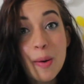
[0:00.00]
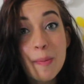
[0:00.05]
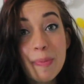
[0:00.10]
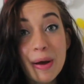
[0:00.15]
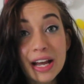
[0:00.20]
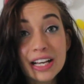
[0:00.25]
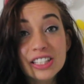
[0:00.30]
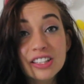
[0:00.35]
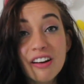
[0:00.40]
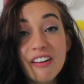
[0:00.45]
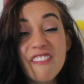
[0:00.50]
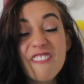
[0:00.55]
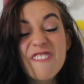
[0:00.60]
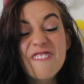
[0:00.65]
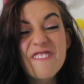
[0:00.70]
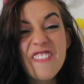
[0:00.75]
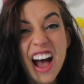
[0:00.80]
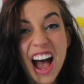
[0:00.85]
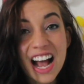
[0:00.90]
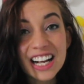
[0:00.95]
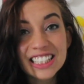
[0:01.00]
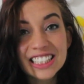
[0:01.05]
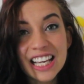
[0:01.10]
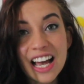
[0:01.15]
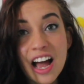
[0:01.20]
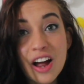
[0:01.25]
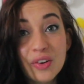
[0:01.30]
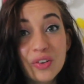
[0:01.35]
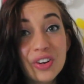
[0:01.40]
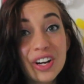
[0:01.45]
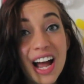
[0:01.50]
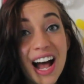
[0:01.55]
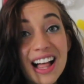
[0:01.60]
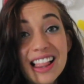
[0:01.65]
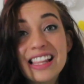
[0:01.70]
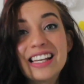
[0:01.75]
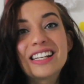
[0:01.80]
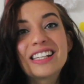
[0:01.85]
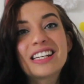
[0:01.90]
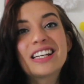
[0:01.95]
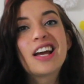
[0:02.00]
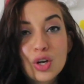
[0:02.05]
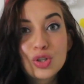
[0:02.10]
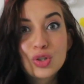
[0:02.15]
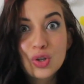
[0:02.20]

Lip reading: based on facts and reality.